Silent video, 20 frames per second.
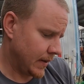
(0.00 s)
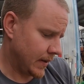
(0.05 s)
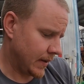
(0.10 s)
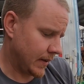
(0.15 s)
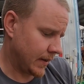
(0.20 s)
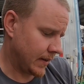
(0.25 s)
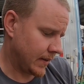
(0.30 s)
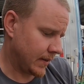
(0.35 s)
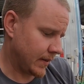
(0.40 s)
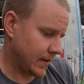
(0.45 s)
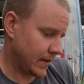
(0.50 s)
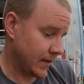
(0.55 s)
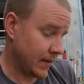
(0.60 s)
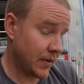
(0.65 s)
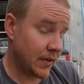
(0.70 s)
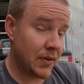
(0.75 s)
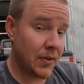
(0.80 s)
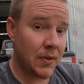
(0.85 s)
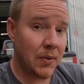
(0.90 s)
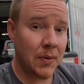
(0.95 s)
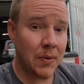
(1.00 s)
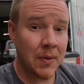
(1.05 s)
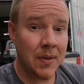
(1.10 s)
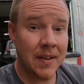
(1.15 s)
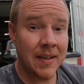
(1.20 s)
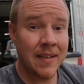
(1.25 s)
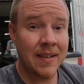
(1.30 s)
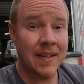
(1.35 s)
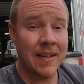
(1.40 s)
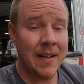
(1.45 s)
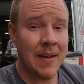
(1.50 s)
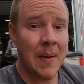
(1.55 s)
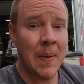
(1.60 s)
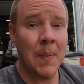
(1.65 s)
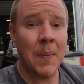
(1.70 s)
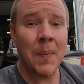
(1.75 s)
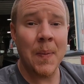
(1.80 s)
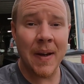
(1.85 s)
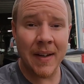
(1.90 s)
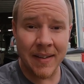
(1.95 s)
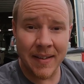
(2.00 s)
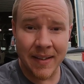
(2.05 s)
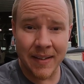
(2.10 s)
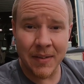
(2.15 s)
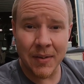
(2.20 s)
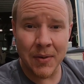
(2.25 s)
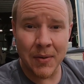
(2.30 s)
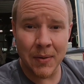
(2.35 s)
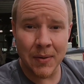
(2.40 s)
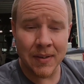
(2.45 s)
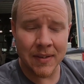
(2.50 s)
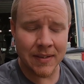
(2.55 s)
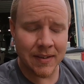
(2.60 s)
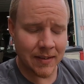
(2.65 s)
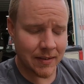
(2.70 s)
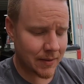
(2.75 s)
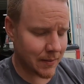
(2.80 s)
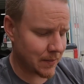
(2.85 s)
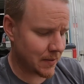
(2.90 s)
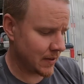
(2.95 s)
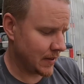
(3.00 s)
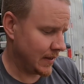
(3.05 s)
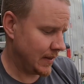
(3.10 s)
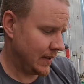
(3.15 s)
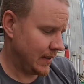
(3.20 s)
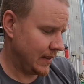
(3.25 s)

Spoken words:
And two, maintain your cooling systems.